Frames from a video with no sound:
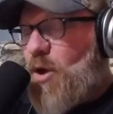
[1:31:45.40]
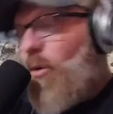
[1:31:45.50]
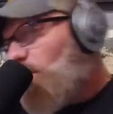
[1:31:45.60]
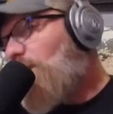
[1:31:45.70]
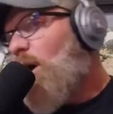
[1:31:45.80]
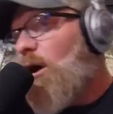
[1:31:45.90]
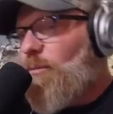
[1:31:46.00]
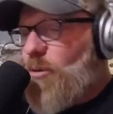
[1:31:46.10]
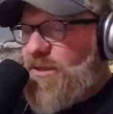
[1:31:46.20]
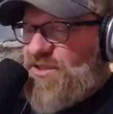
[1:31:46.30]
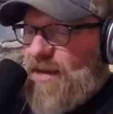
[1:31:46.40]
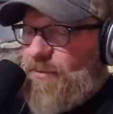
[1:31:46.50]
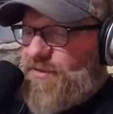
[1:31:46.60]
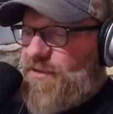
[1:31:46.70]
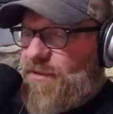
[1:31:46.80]
Who would want to harm Ruby
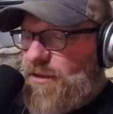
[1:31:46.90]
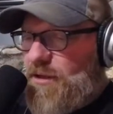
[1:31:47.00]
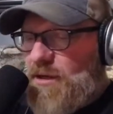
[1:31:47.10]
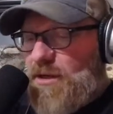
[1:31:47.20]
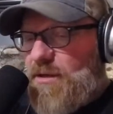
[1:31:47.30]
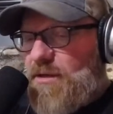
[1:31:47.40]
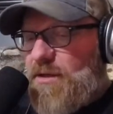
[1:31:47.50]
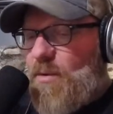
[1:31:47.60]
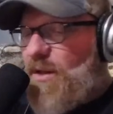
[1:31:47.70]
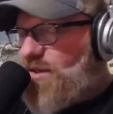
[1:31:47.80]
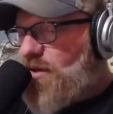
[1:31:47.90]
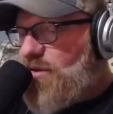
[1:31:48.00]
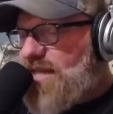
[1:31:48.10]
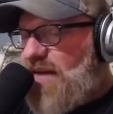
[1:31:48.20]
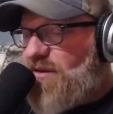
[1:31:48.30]
Stapleton? Well, it
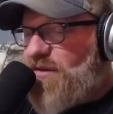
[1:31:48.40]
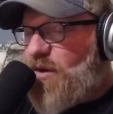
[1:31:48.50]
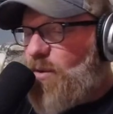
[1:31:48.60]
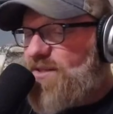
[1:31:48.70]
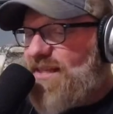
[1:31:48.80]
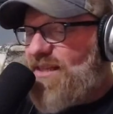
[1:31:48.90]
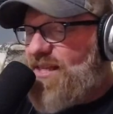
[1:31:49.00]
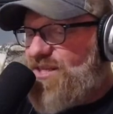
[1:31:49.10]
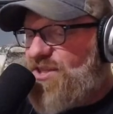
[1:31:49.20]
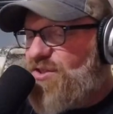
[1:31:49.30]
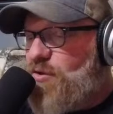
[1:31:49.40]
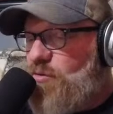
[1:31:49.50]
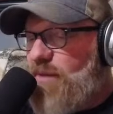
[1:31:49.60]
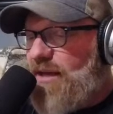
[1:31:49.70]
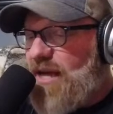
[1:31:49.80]
turns out that there was at least 2
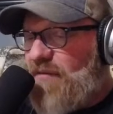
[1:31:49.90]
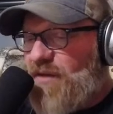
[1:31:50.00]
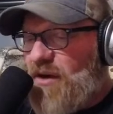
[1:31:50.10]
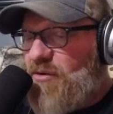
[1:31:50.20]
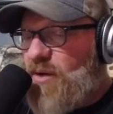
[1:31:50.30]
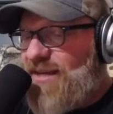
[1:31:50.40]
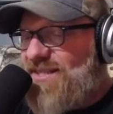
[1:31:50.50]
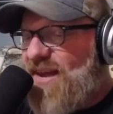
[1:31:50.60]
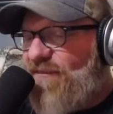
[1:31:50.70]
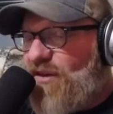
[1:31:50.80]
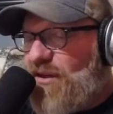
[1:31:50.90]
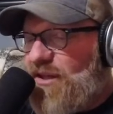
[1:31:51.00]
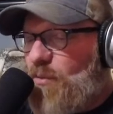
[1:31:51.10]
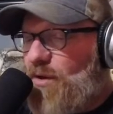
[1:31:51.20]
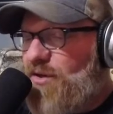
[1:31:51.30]
men out there who had
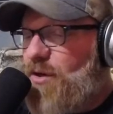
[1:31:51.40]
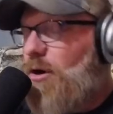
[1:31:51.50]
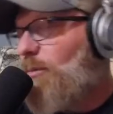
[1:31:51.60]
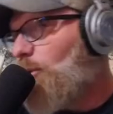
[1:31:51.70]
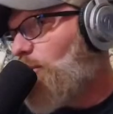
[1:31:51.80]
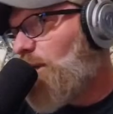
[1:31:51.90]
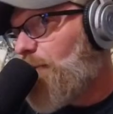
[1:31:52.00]
definitely wanted to harm Ruby.